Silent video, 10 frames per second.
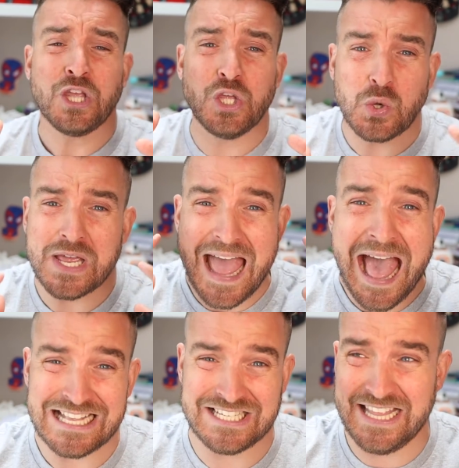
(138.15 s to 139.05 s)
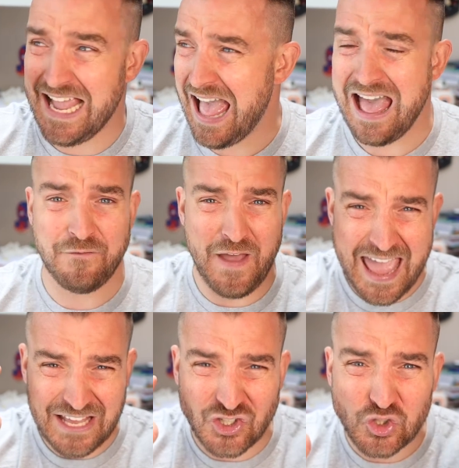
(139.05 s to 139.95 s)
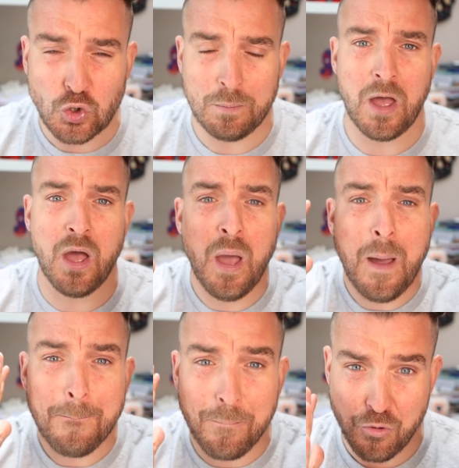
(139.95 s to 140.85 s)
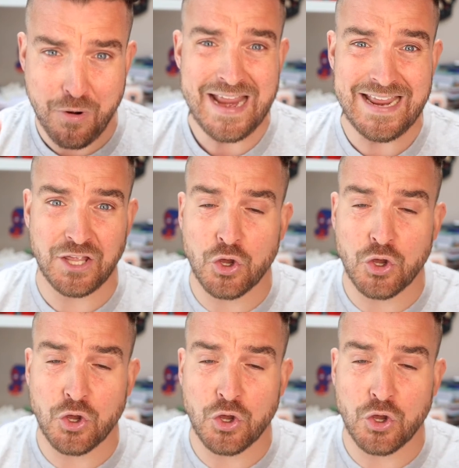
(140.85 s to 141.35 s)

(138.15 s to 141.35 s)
you can actually have a summer break.